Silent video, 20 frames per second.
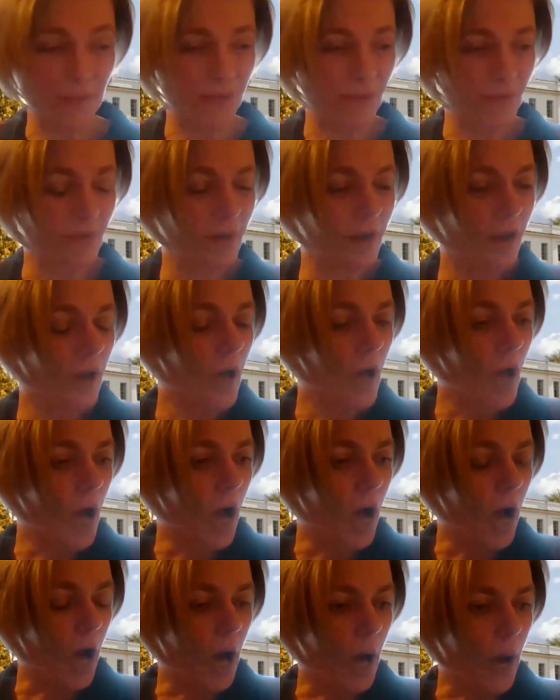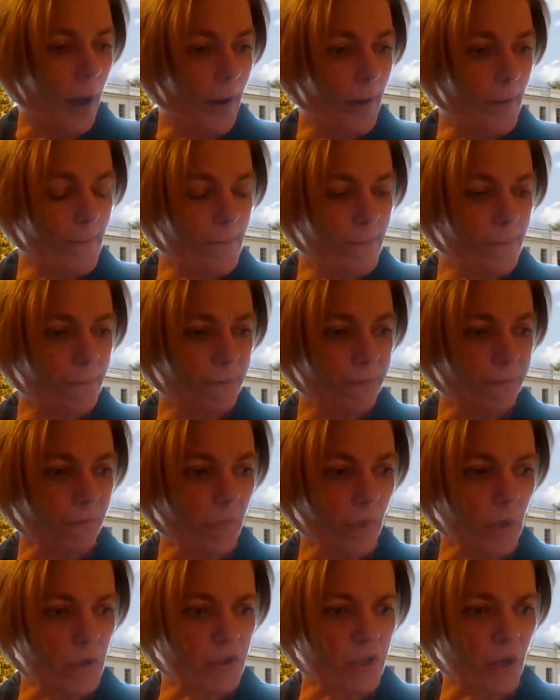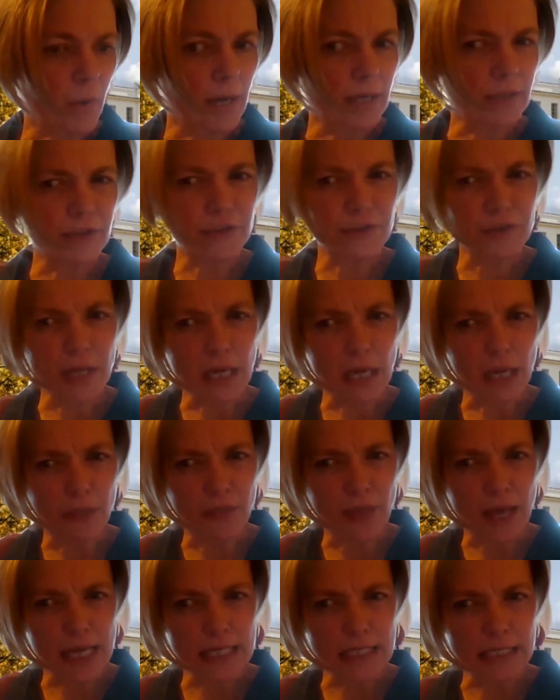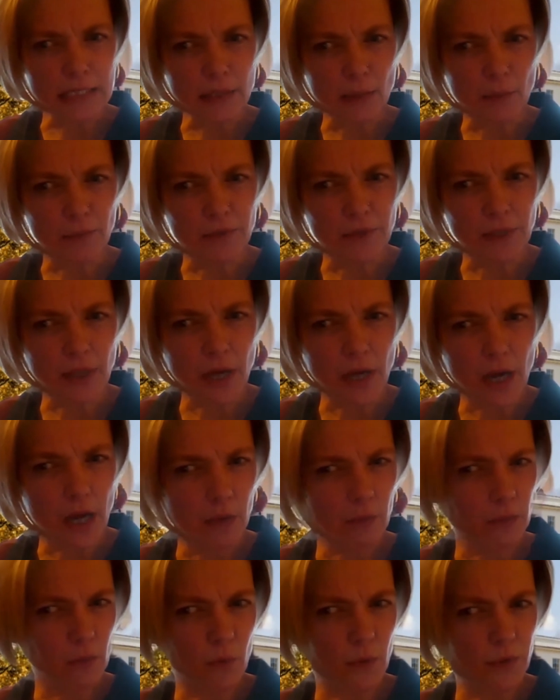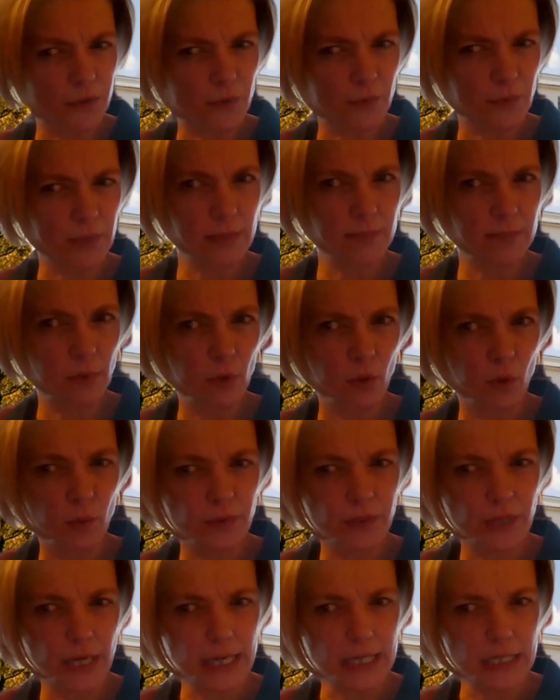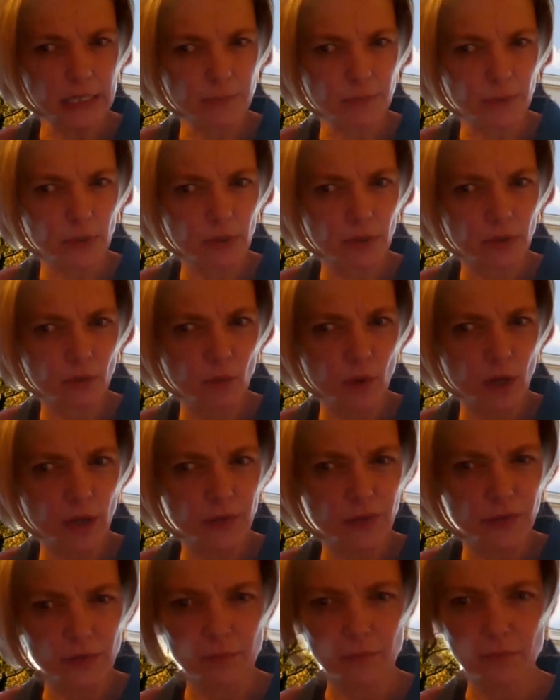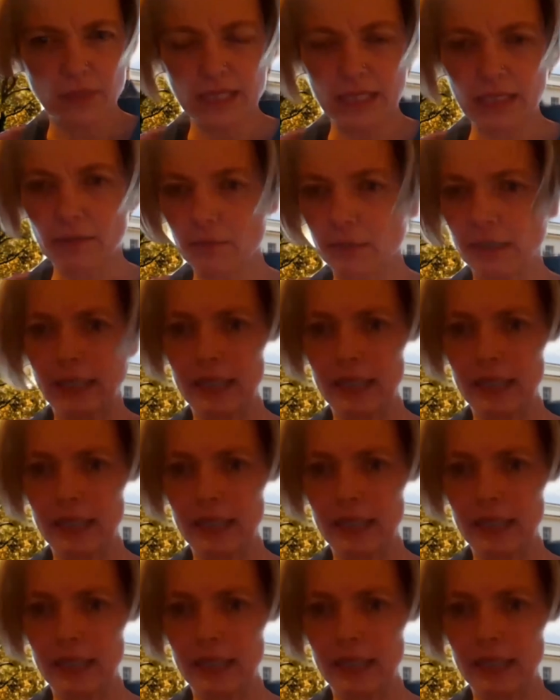word. Um, so I think that is something that I would want to explore with an expert rather than me